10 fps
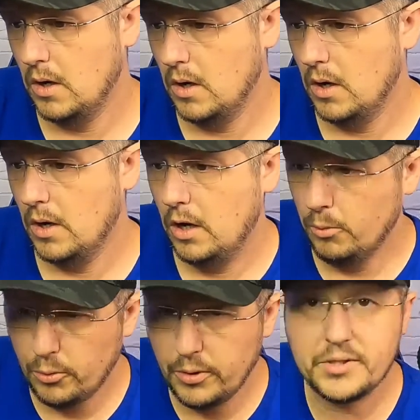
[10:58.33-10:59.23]
It'll be
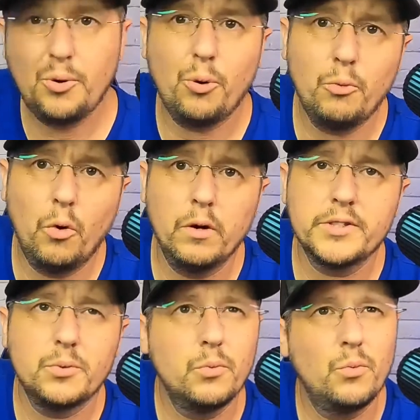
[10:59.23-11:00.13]
released in Q1.
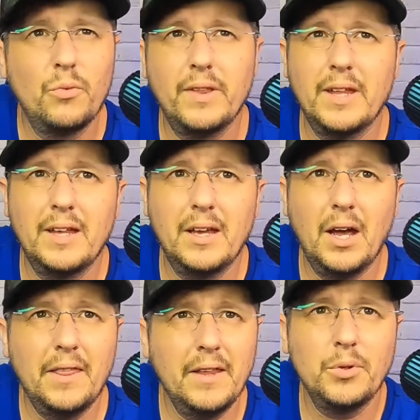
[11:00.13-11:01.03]
So I
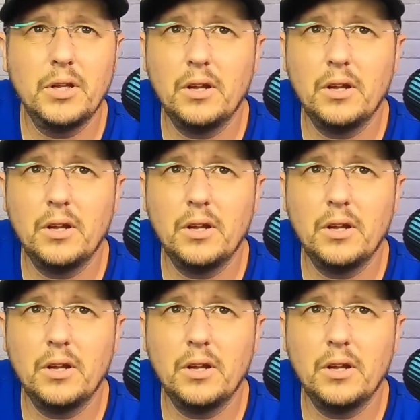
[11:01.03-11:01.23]
think when the